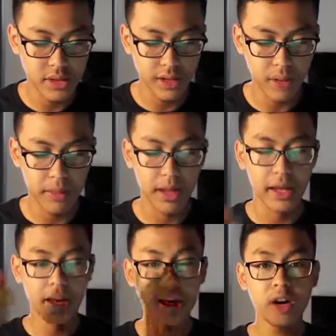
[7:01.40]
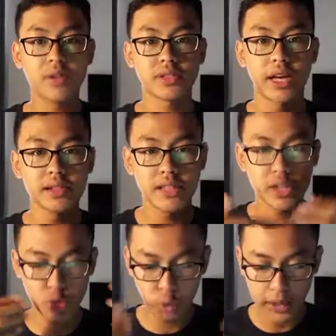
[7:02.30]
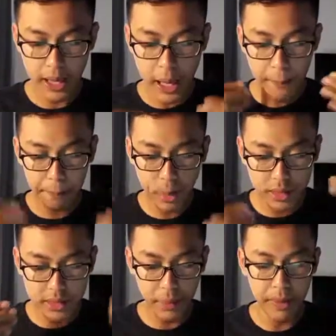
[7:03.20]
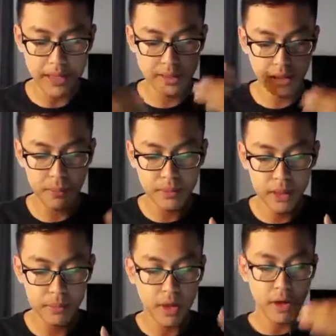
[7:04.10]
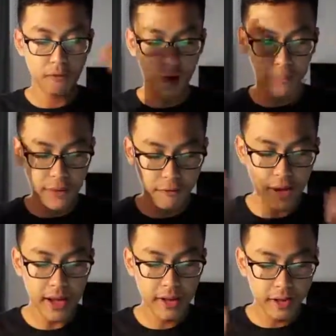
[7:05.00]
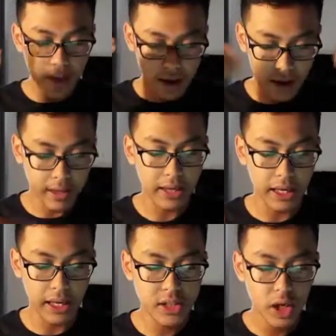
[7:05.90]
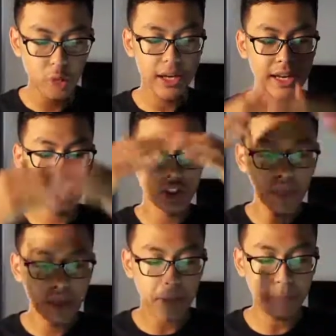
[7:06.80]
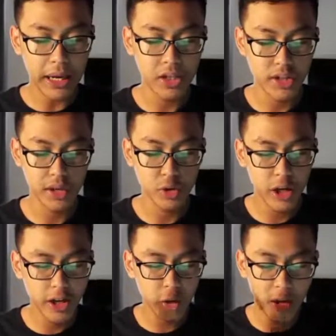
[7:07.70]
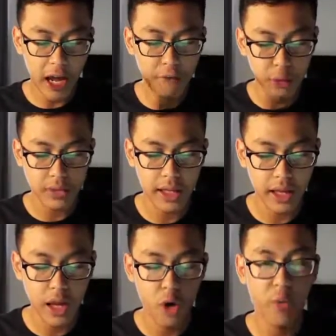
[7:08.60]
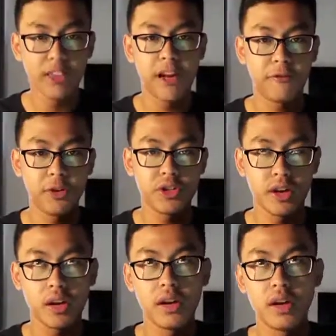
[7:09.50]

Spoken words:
gentlemen. In our side, since we put them and stream them from the very early age, we can shape their passion so they don't have to think what their future